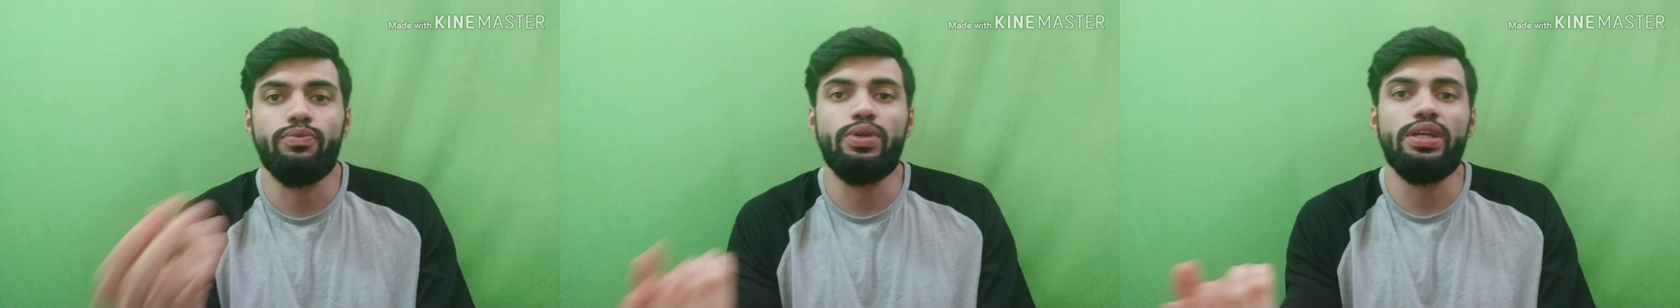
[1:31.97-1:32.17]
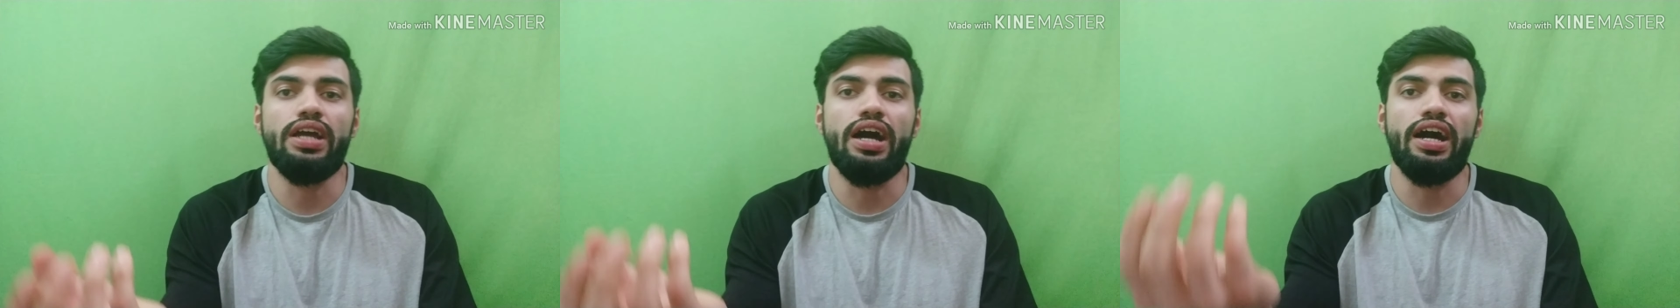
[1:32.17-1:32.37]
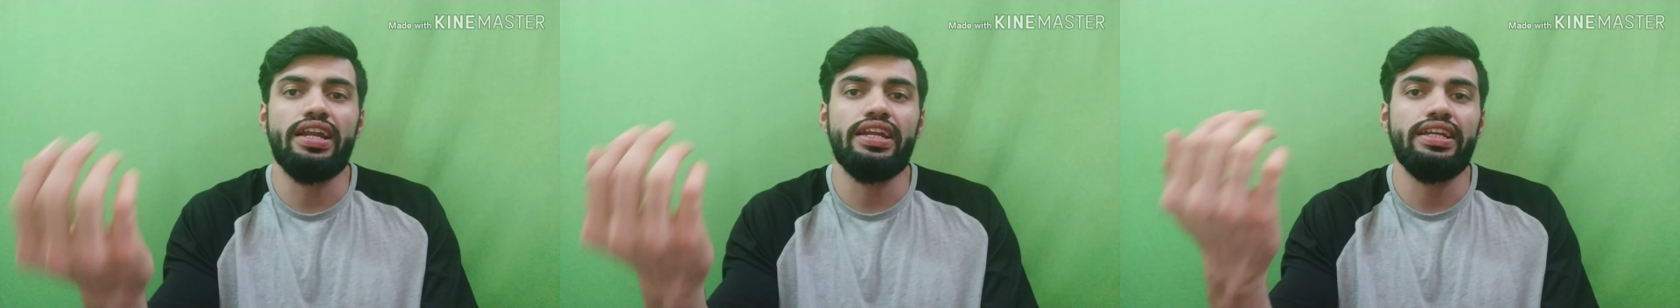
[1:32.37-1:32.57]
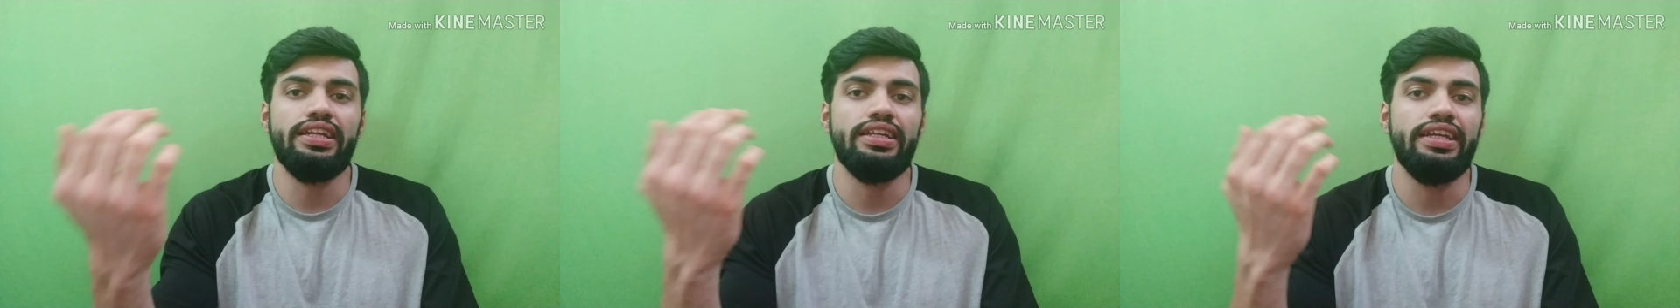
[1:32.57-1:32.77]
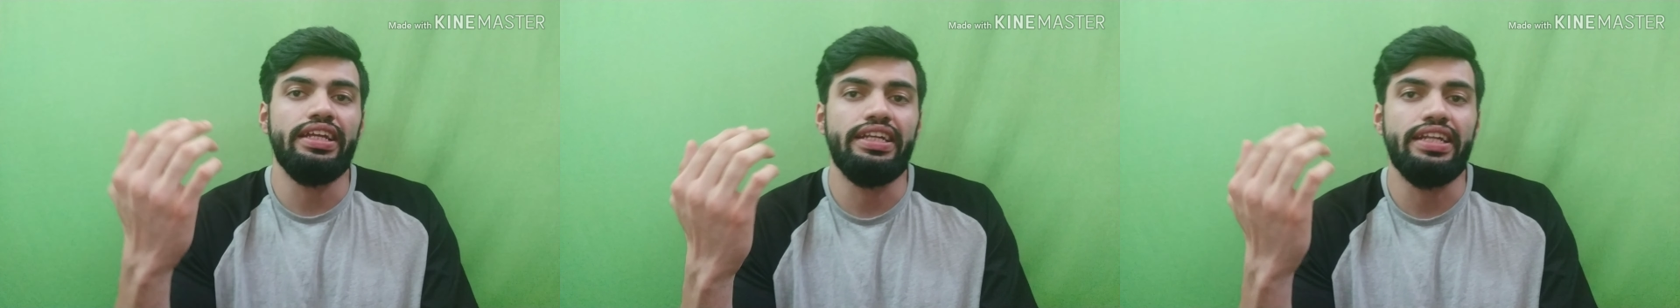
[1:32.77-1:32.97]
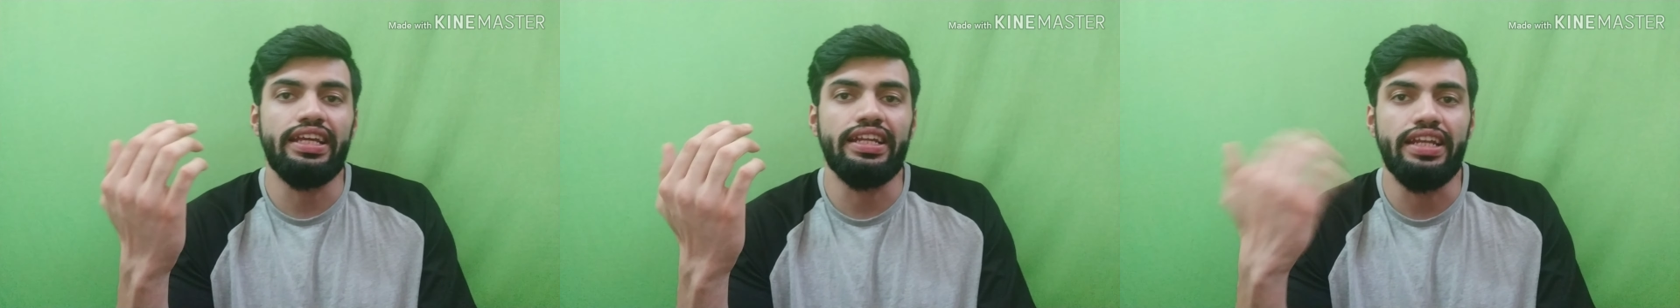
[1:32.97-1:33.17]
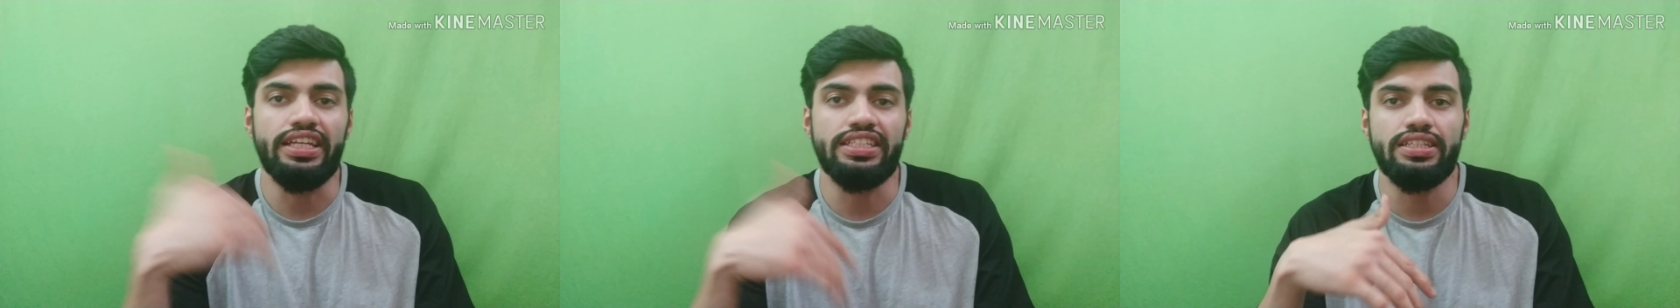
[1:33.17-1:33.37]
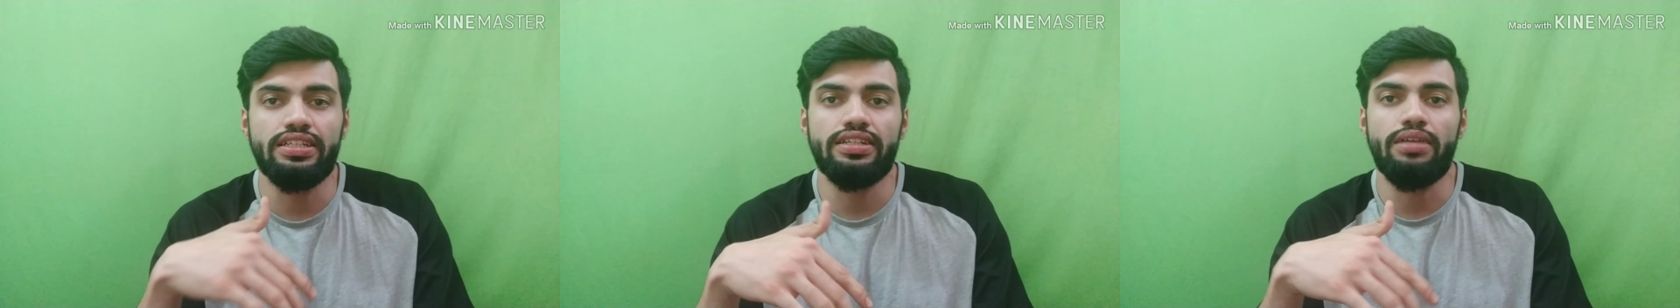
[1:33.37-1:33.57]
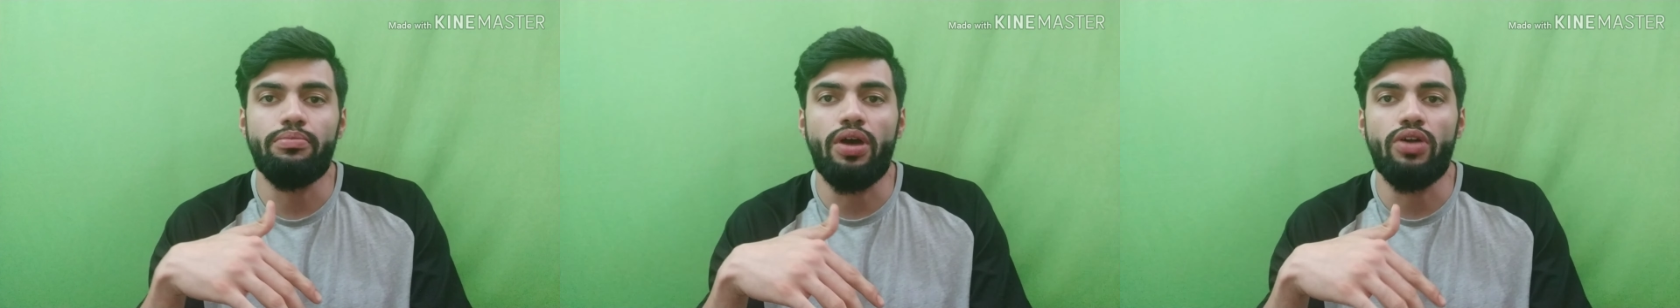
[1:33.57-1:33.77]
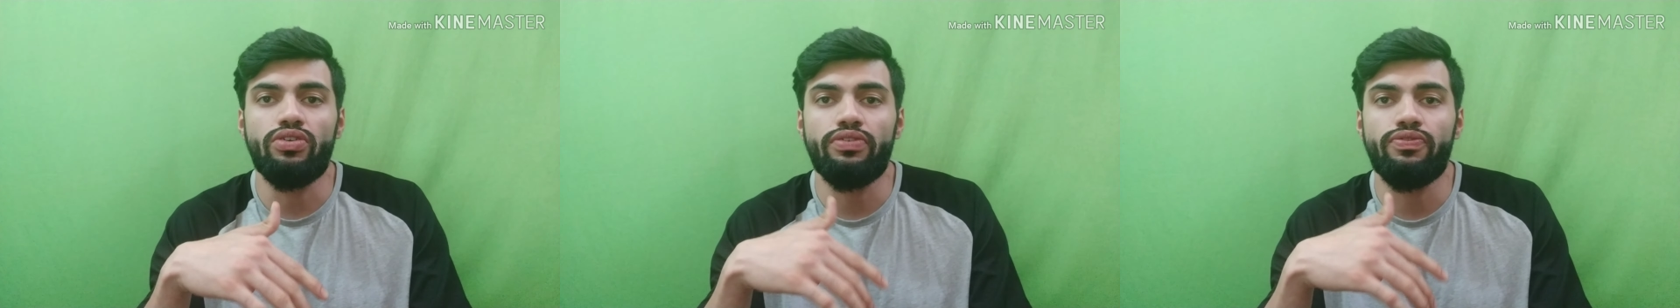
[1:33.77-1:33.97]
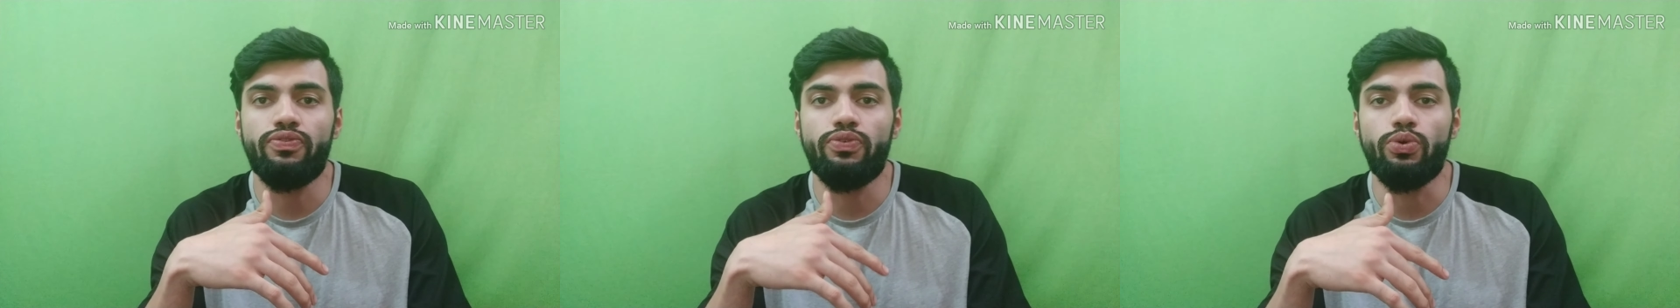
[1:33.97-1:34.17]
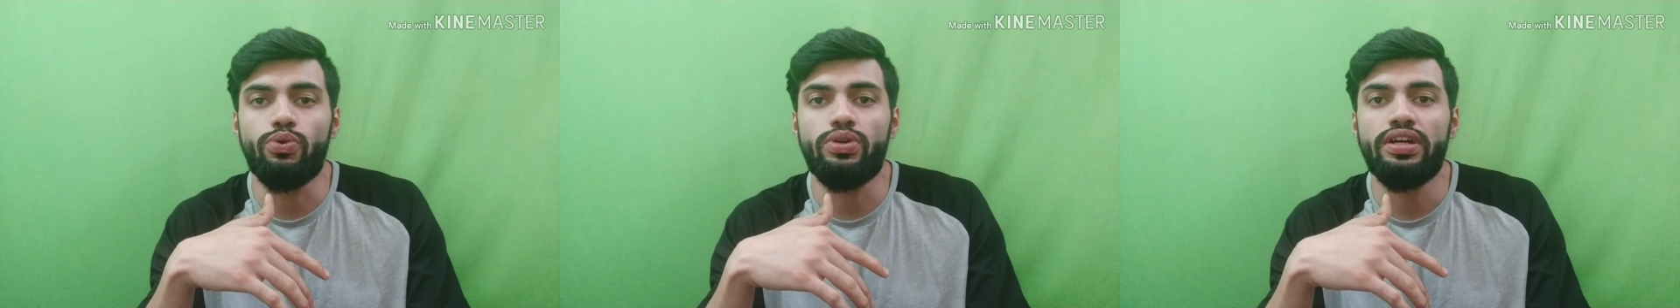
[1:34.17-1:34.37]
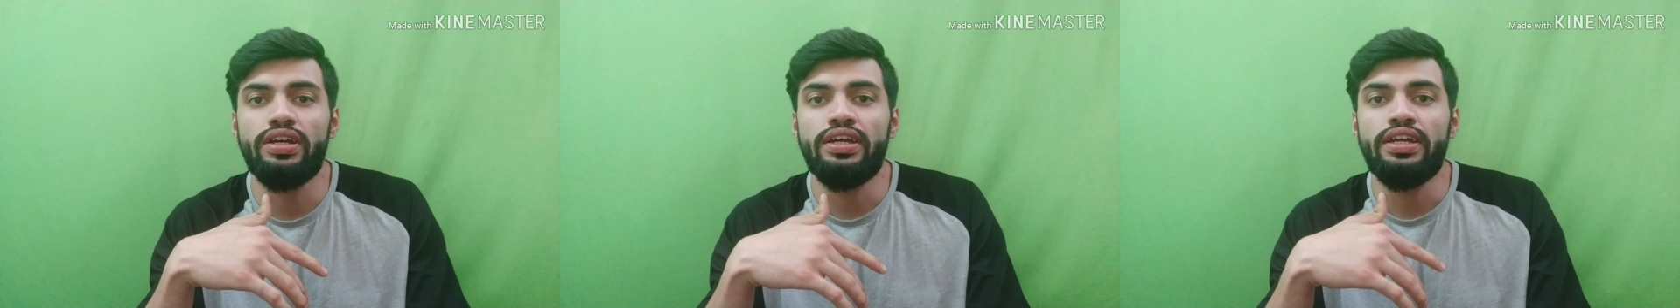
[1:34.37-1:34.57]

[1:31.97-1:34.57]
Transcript: we are eating lesser amount of food,